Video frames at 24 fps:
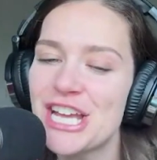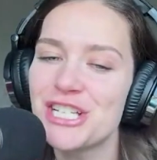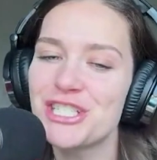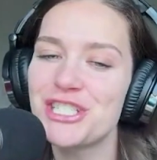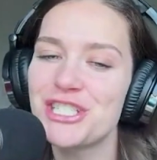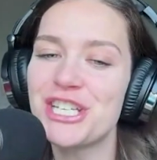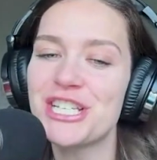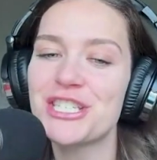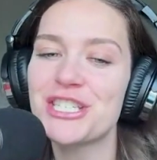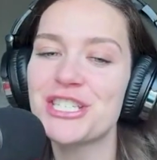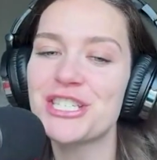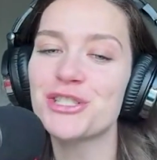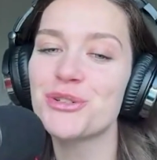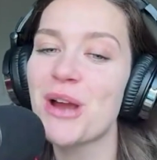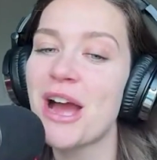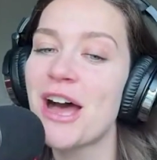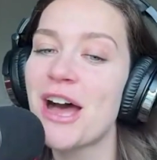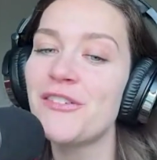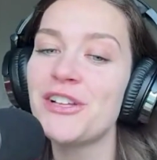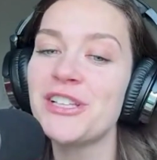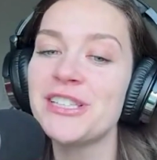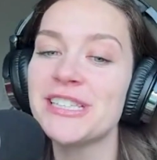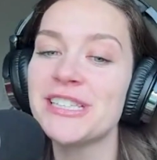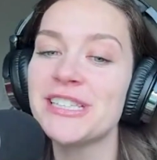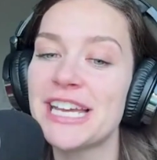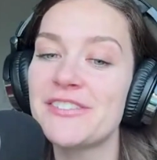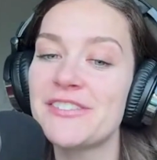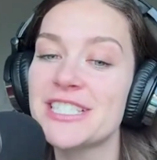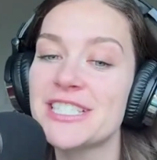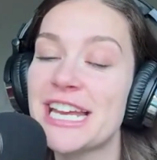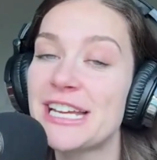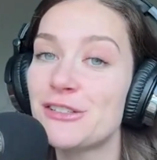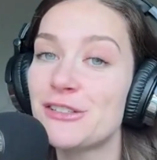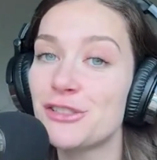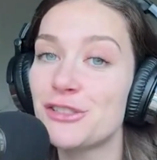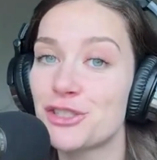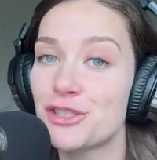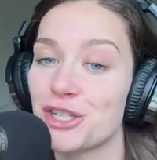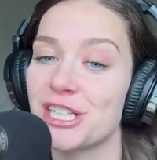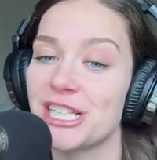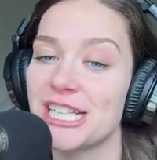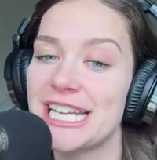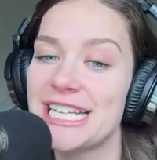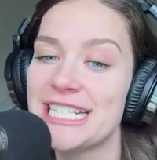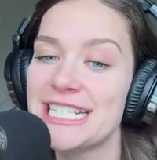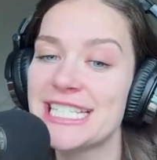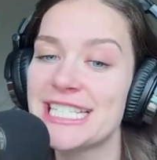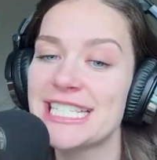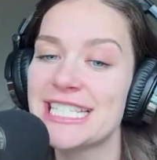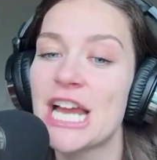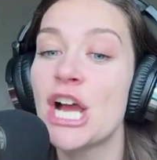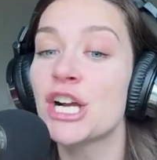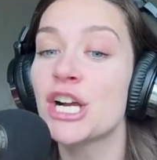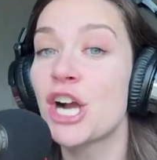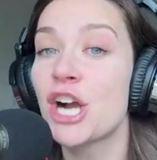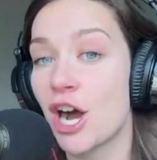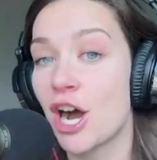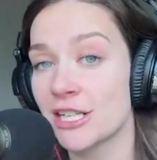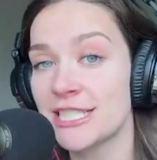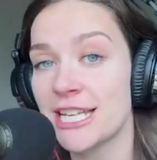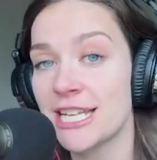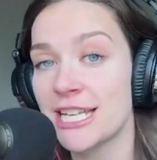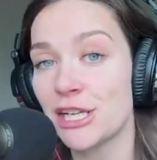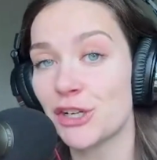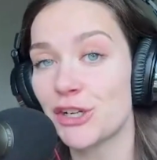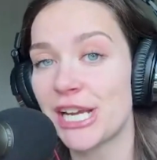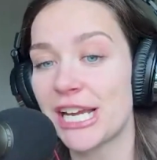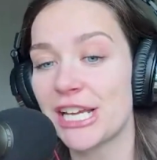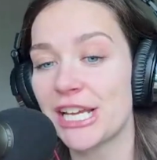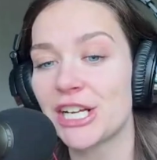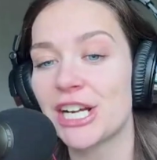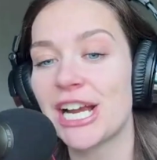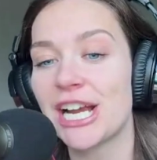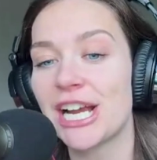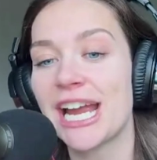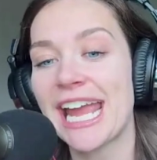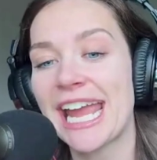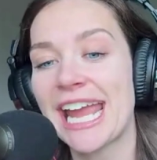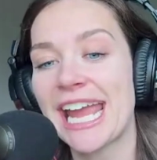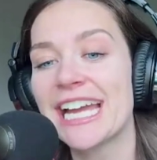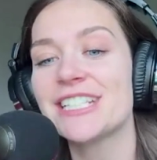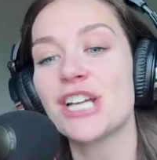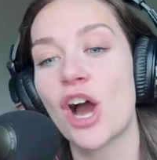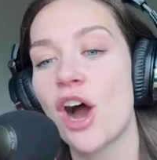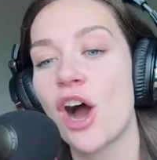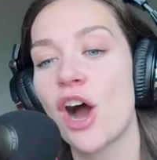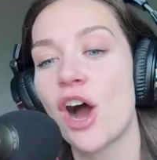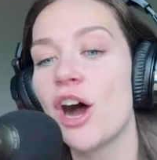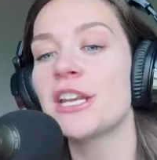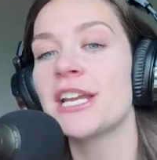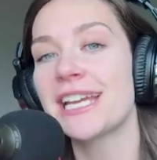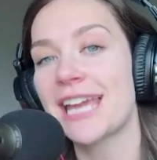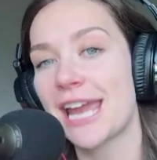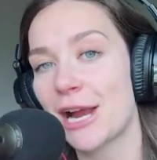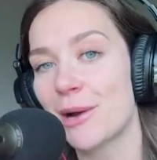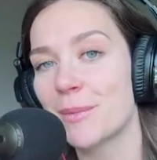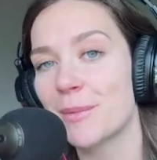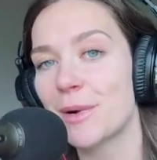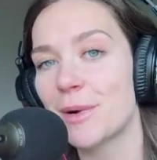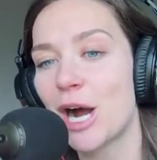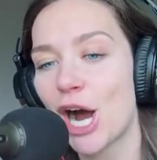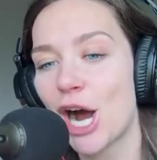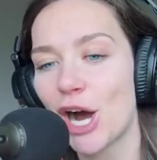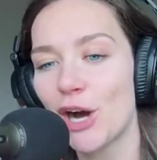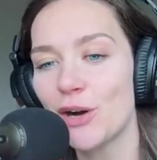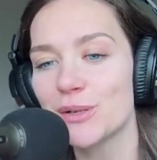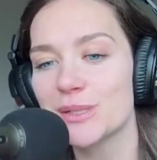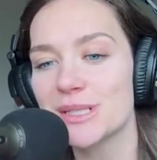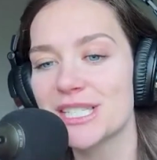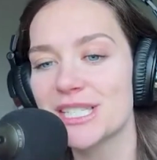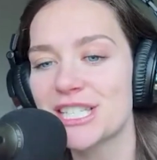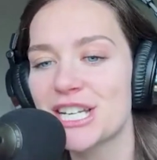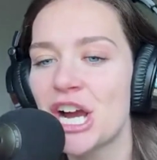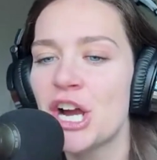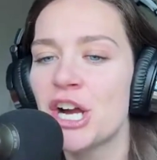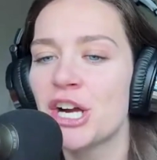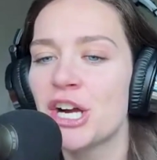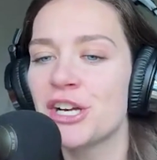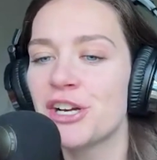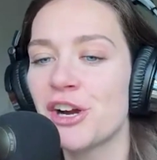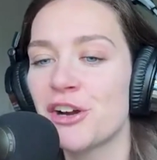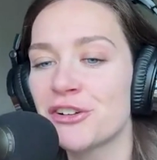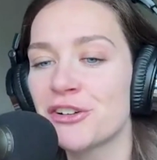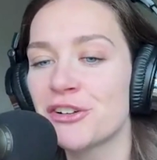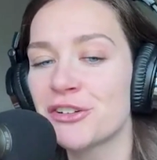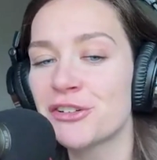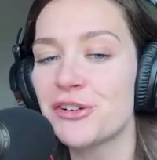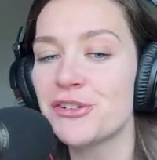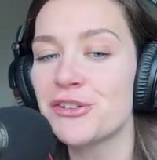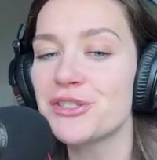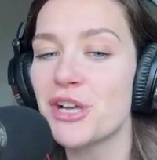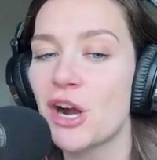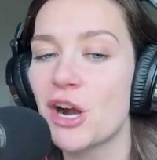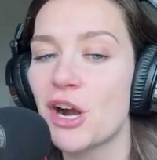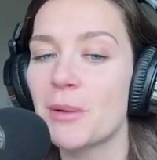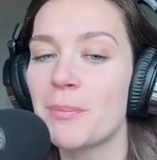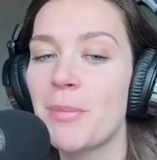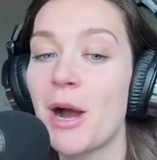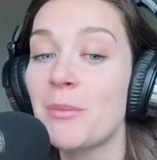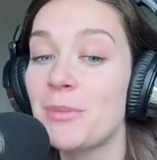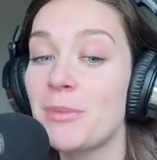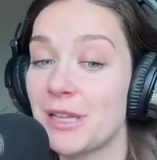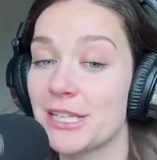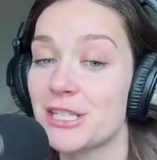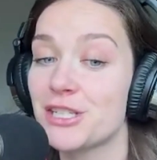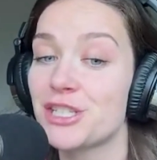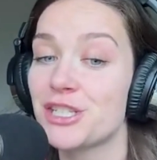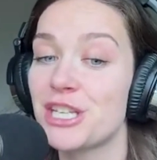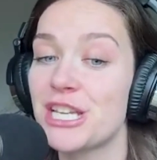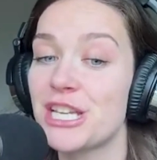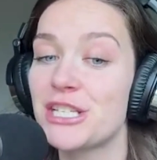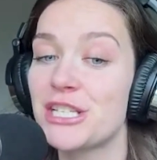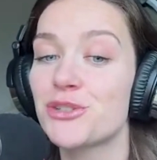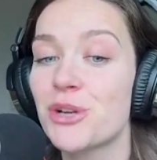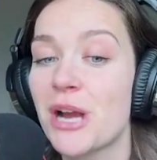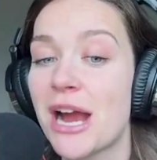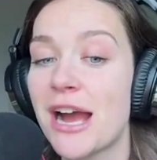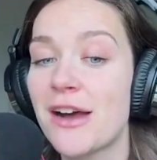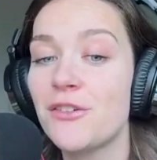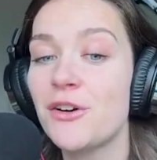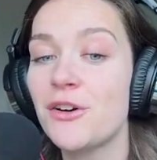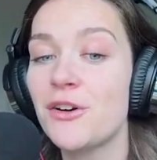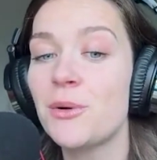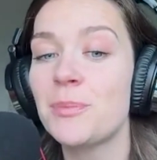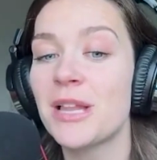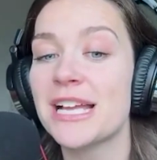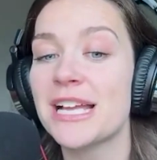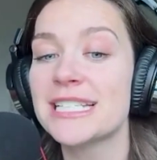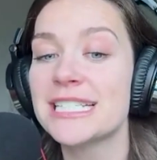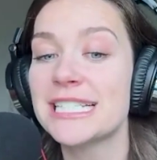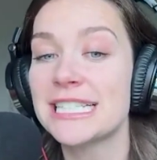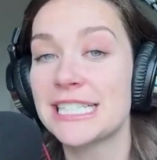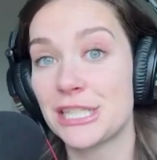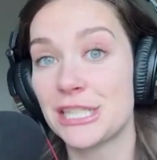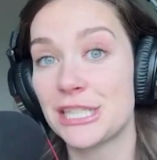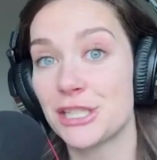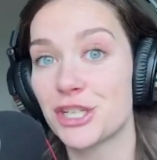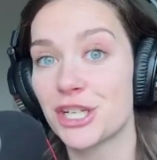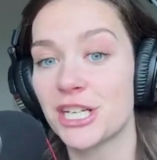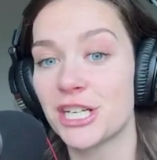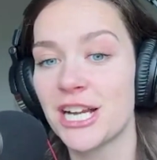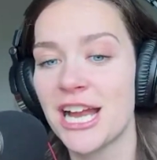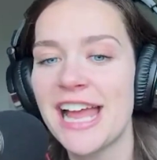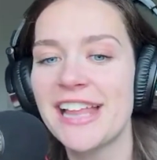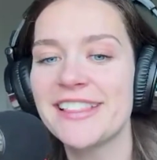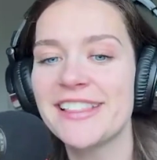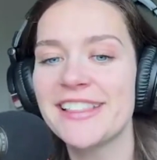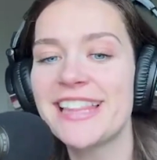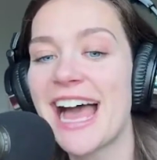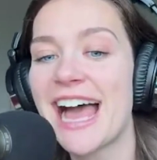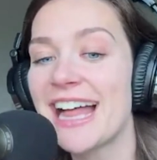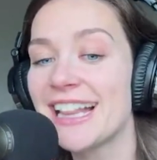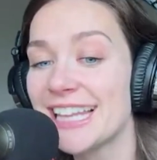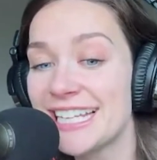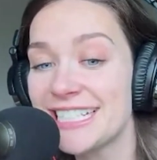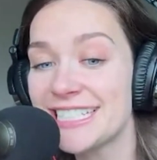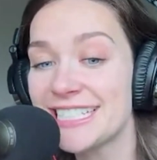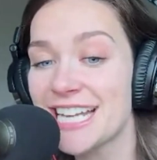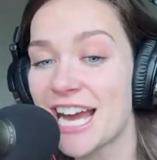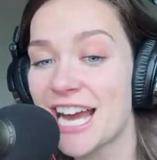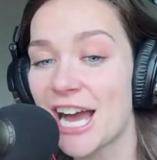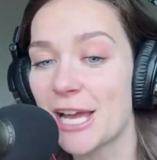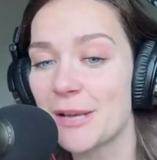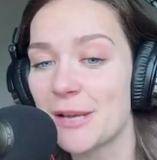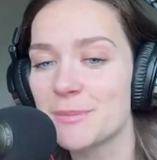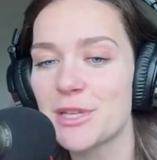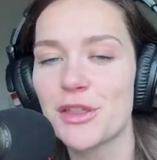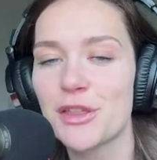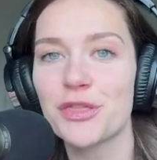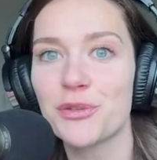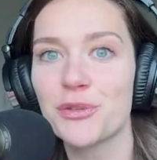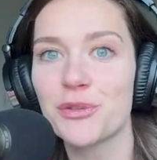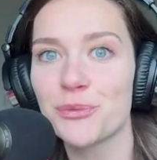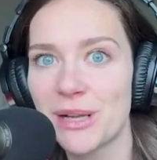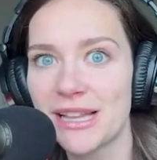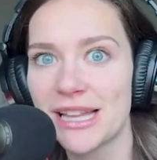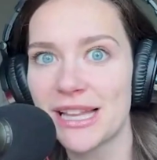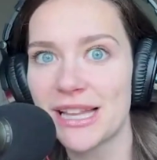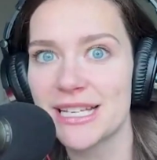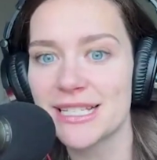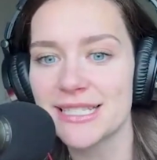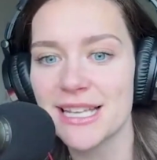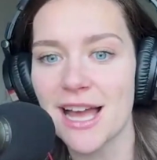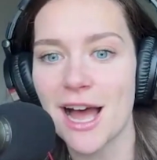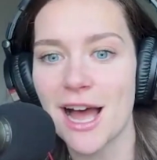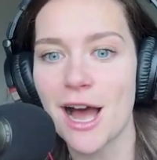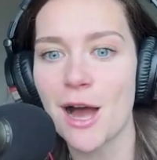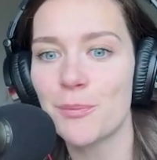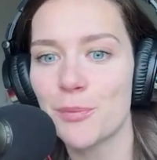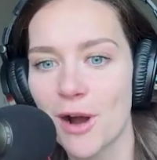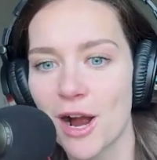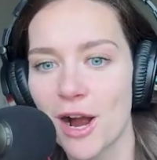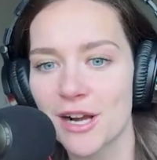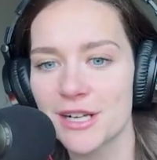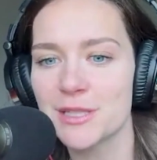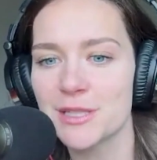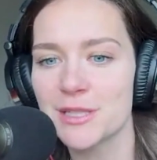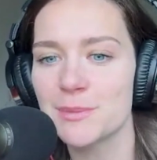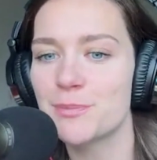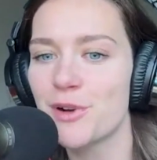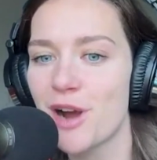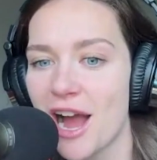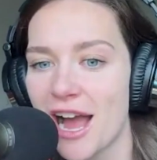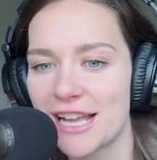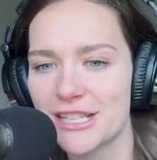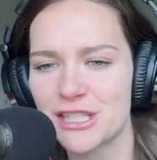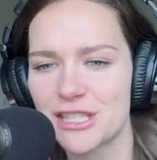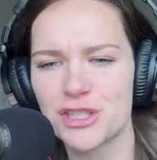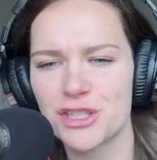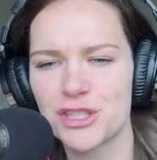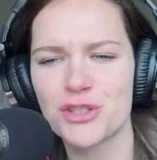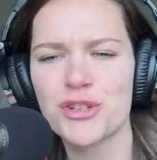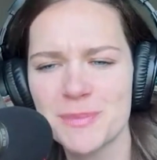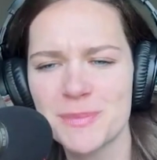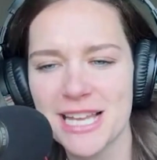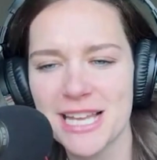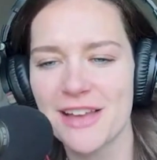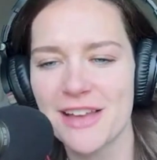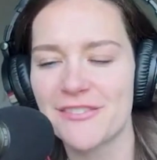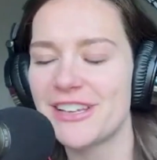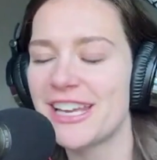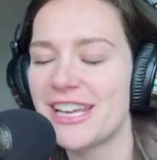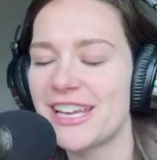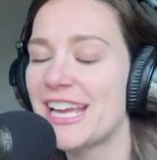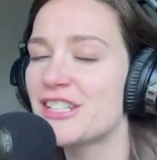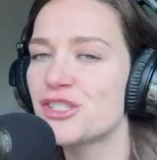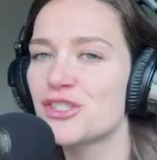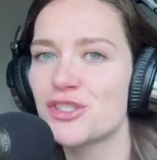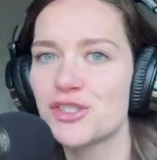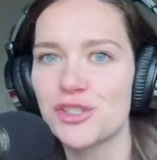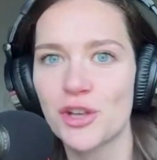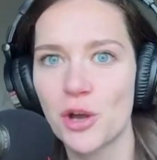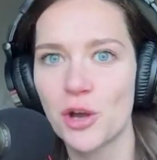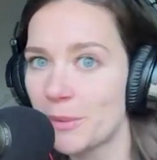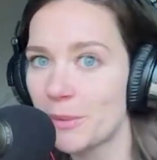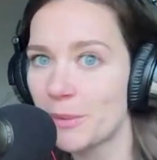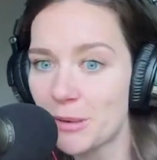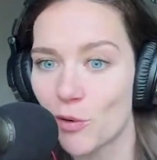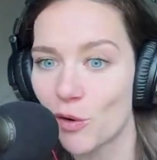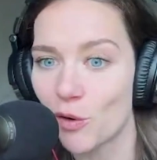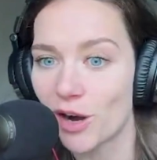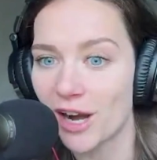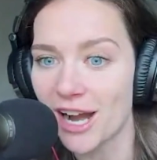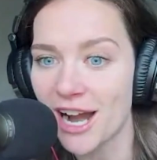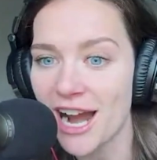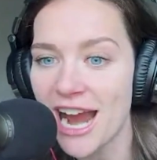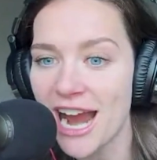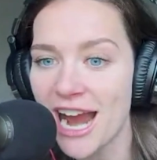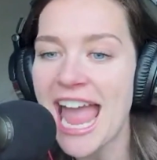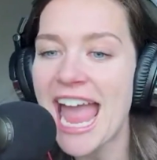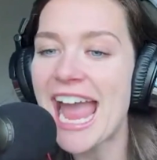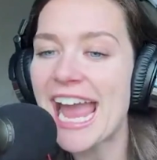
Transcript: She is a travel and lifestyle journalist, content creator, and on-camera host. Her articles are published in Travel Plus Leisure, the LA Times, Thrillist, Uprocks, Brides, Trip Savvy, and so many more.